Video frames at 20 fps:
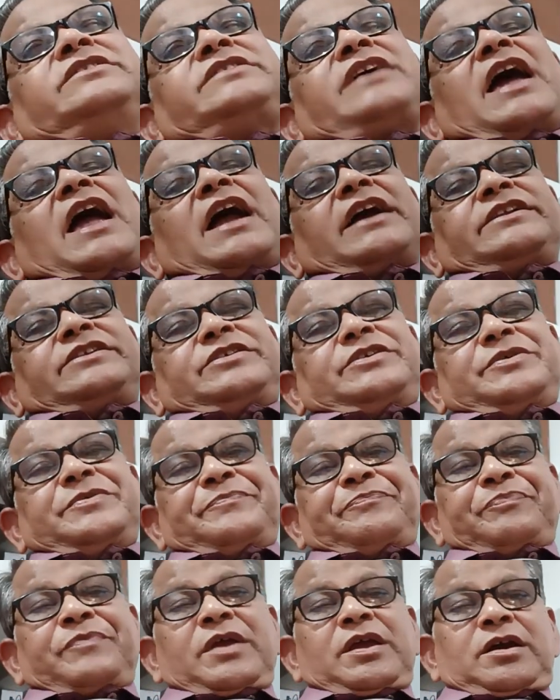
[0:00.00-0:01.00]
Act
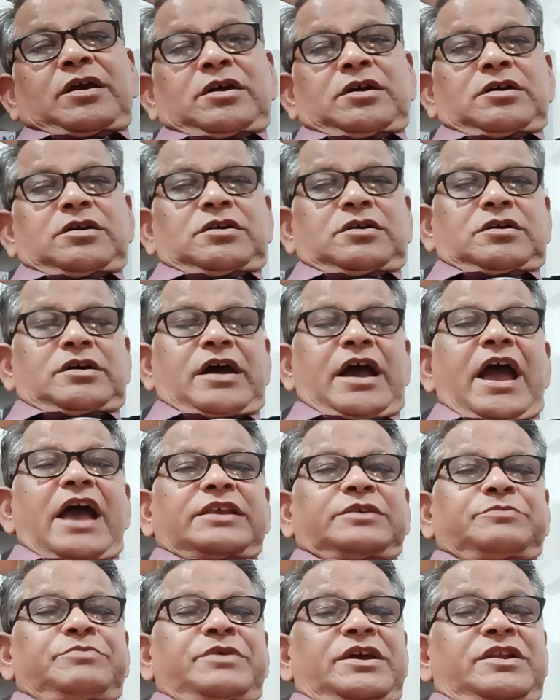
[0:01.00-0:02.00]

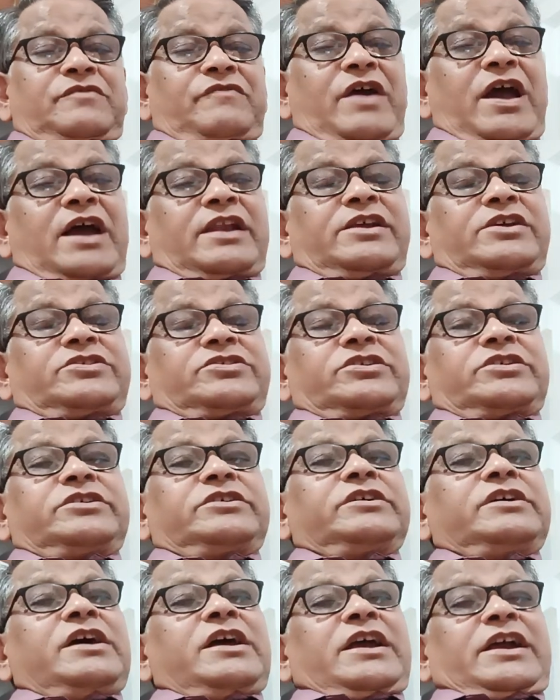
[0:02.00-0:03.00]
has been vanished.
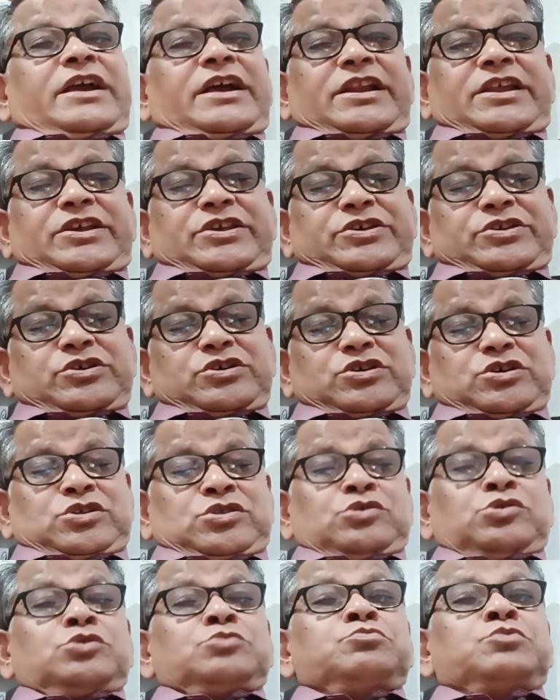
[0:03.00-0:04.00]
It is
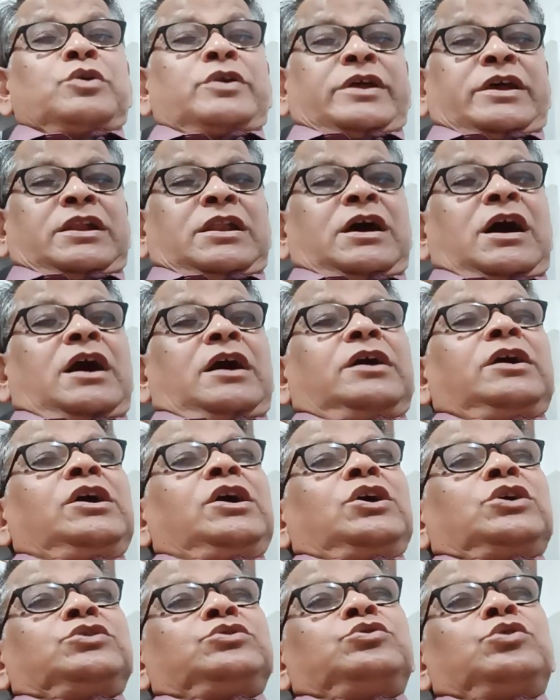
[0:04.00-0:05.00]
no more a law.
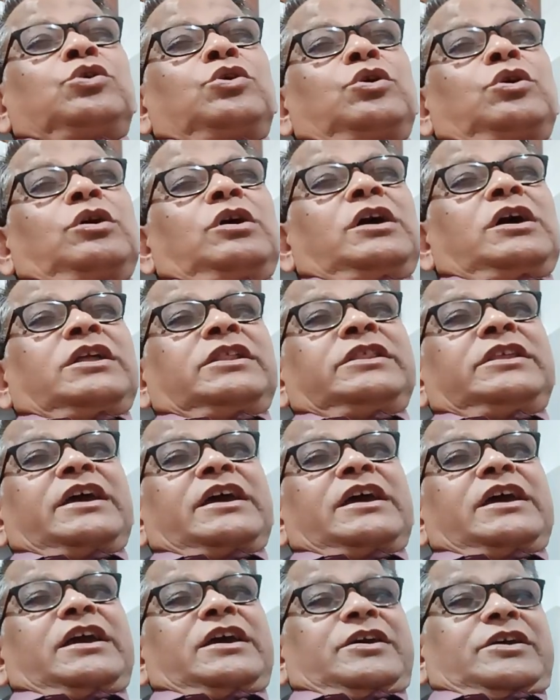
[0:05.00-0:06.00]
Though
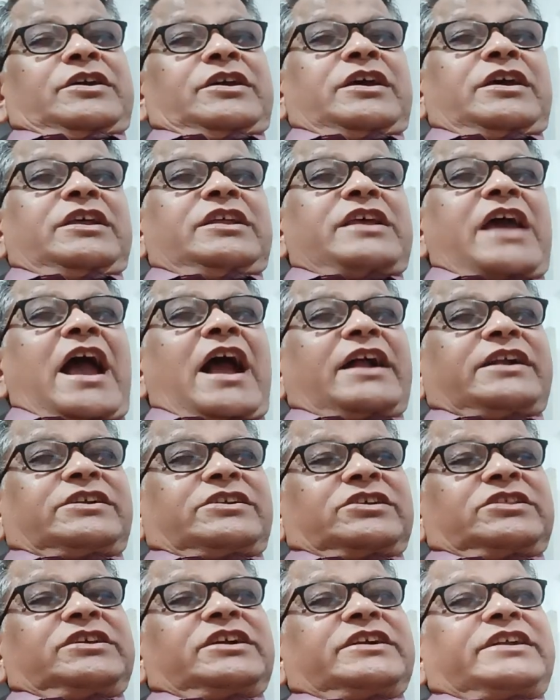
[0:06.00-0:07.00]
the act,
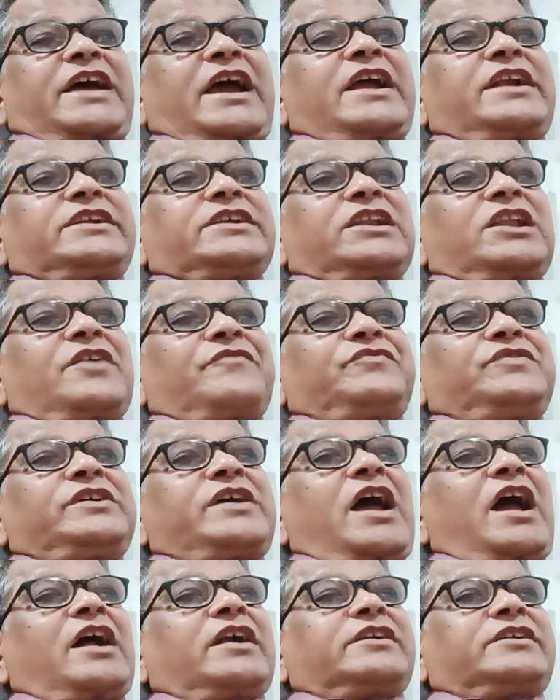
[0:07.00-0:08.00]
the title of the
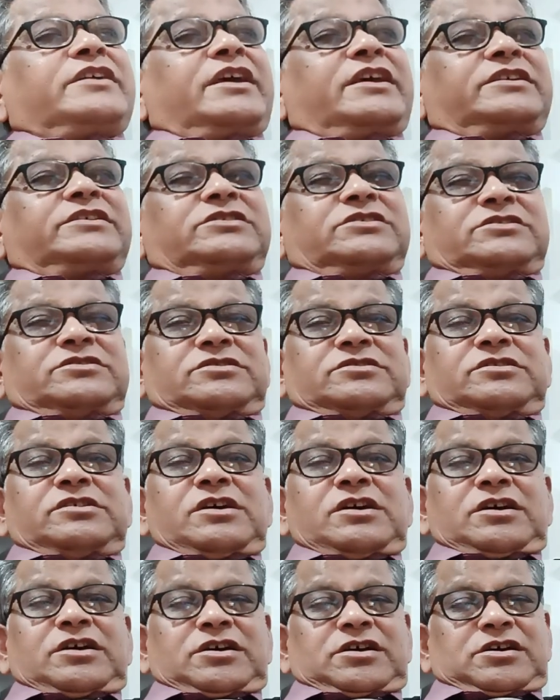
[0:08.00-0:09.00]
act is
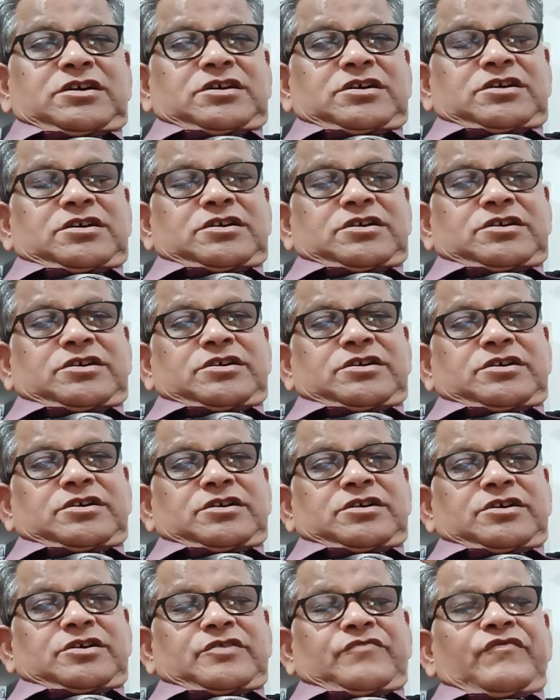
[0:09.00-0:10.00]

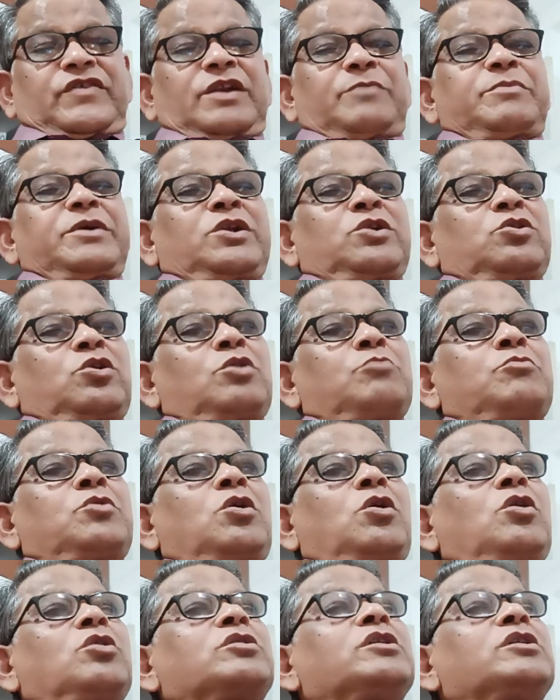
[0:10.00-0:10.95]
will be no more,